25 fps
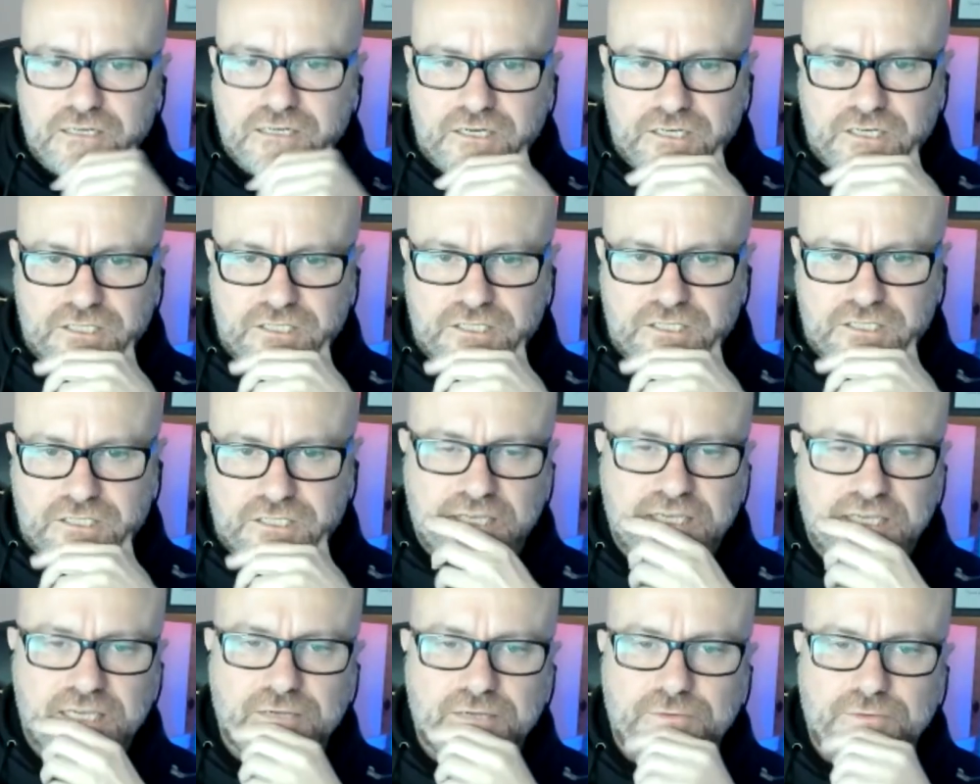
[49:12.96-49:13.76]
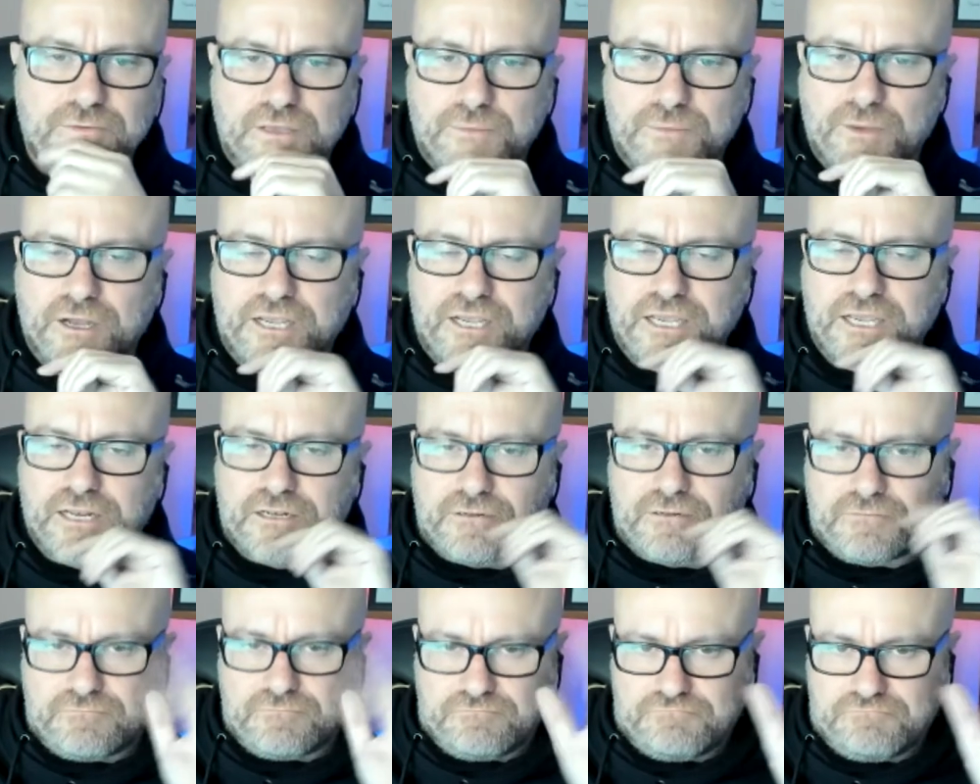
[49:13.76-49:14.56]
think they might get a
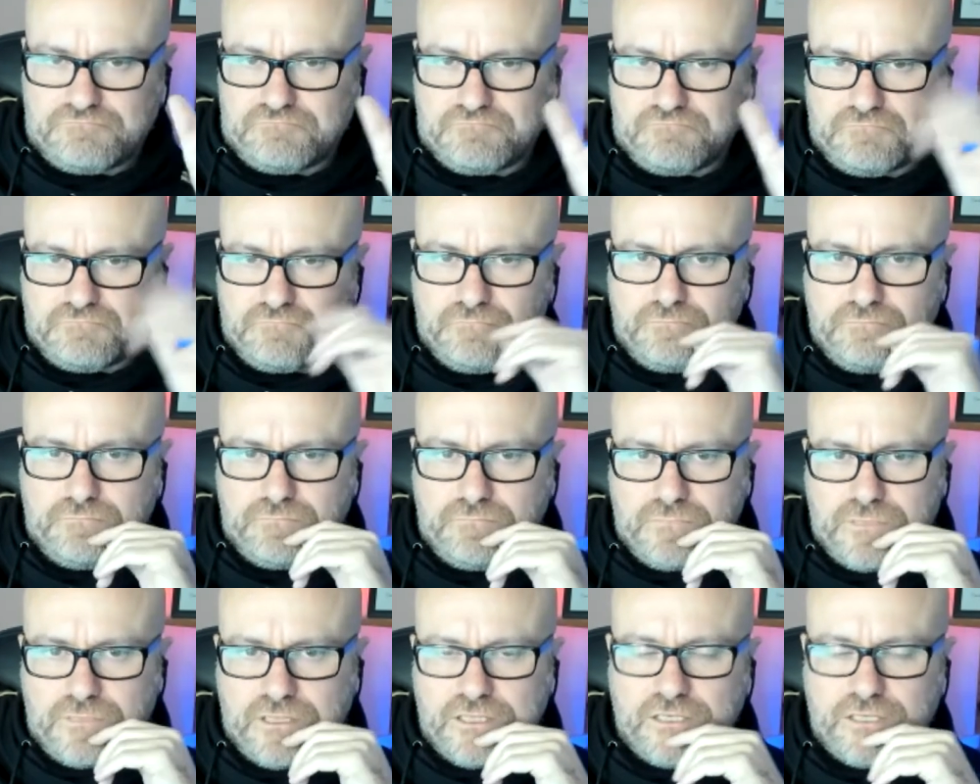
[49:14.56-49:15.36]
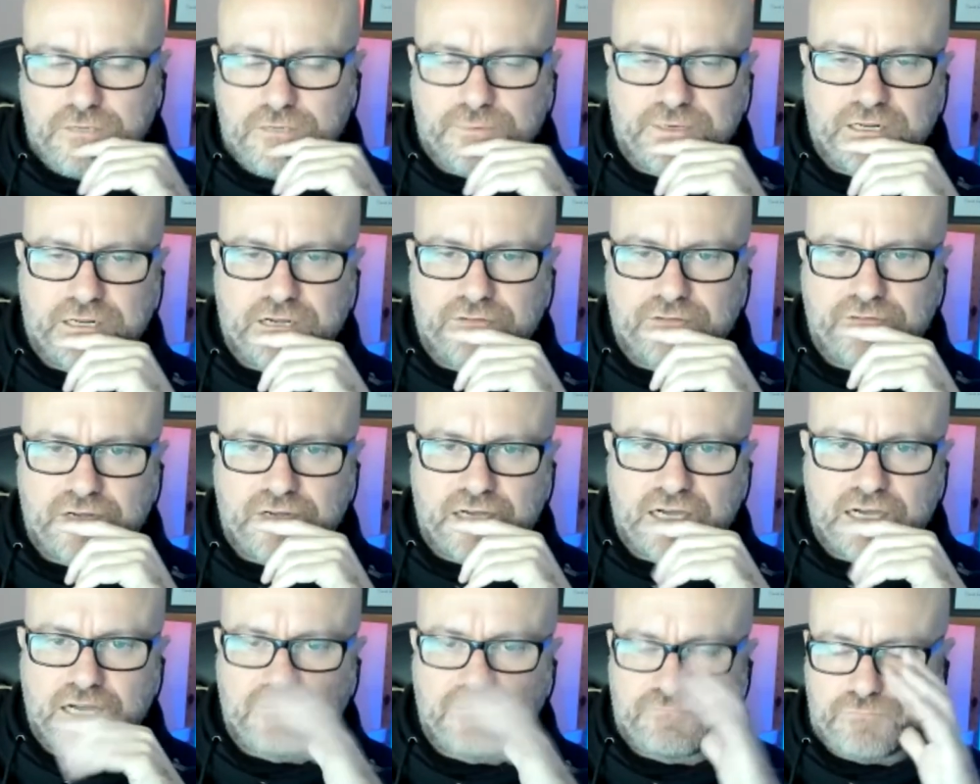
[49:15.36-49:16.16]
little bit over
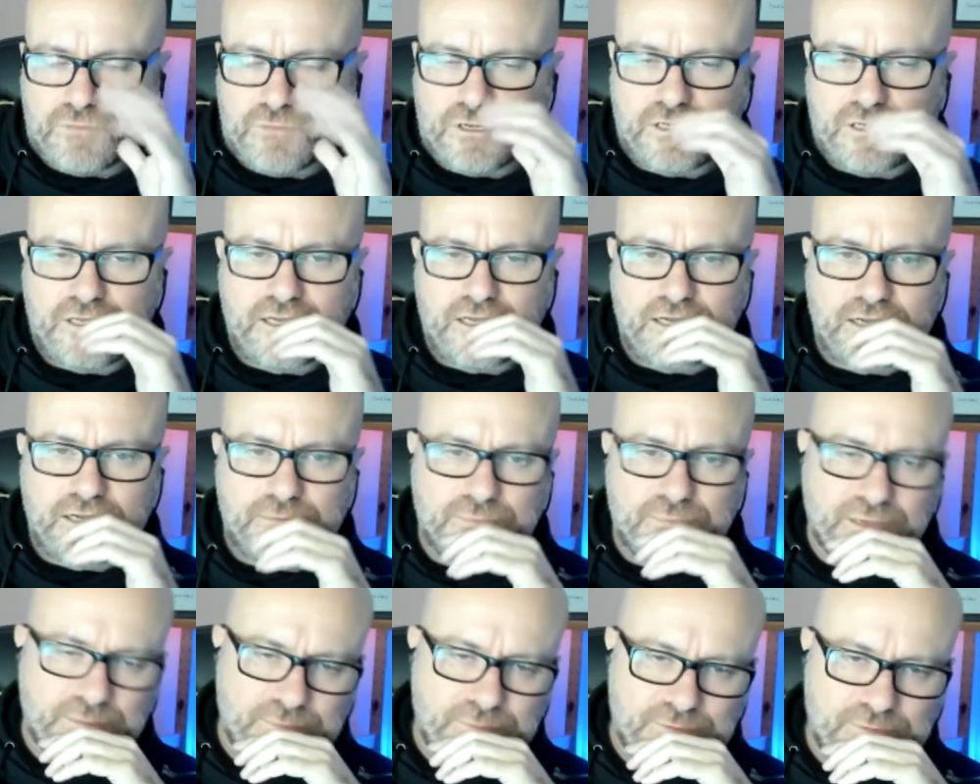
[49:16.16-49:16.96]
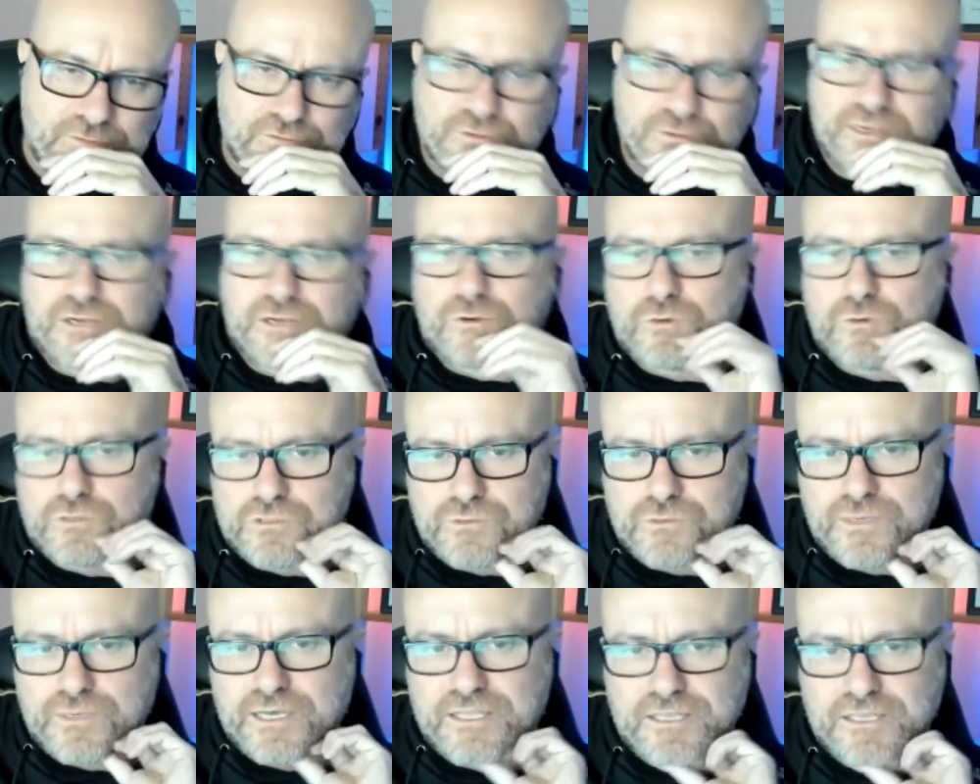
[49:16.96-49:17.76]
half. Yeah, maybe 3/4
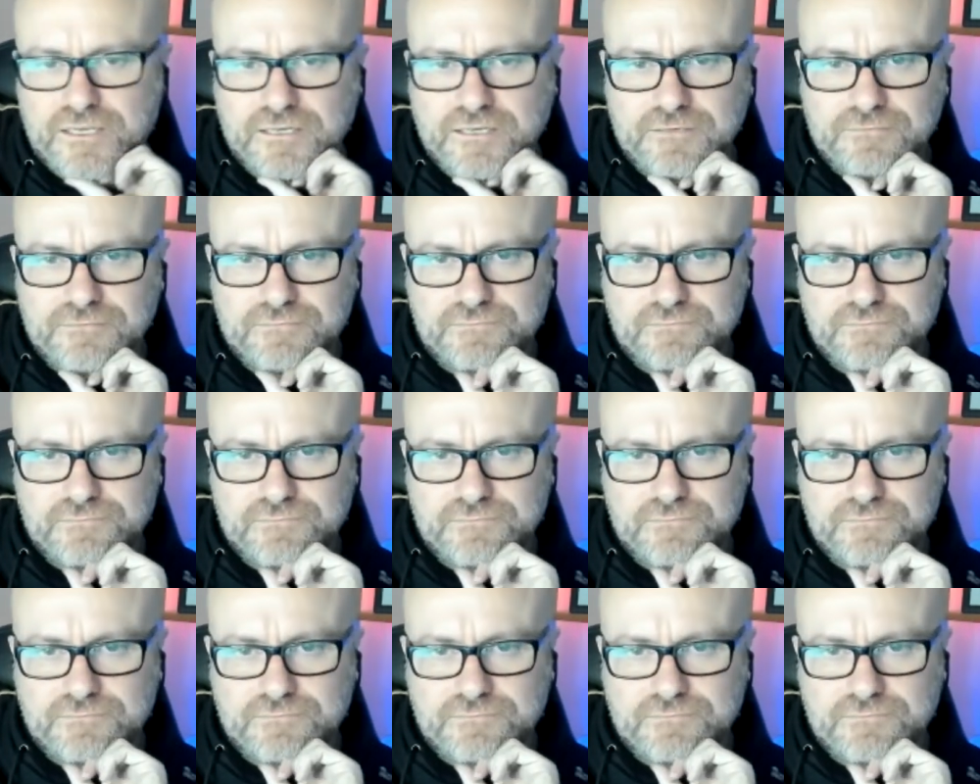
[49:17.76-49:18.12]
away there.